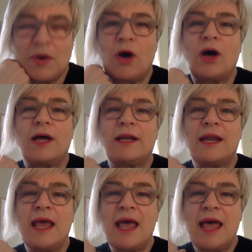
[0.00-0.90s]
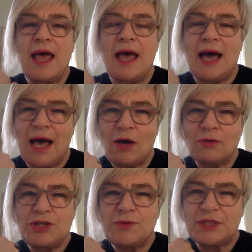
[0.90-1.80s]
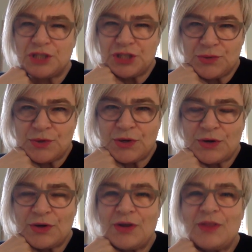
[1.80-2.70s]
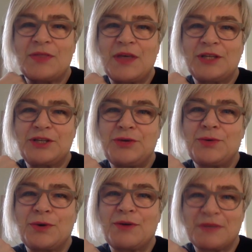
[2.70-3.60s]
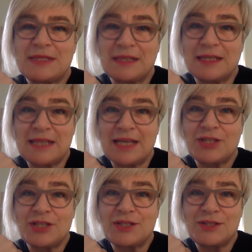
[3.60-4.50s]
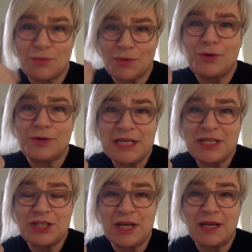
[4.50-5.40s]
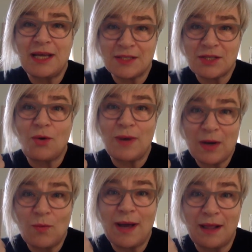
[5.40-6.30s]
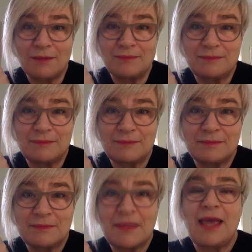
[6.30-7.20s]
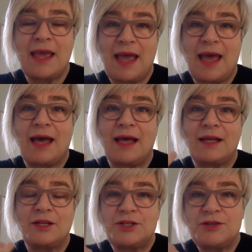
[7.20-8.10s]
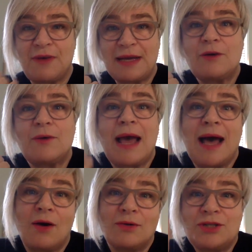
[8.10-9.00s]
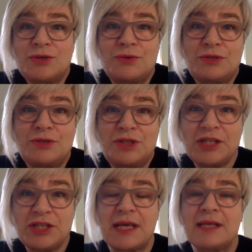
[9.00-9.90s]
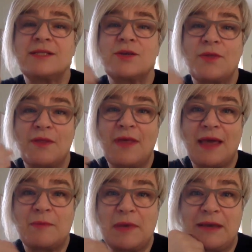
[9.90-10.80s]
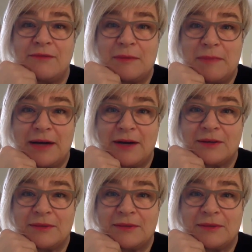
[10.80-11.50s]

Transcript: on how to ensure that your facilitations or your teaching is going well and to find out how to change things so that they can be even better.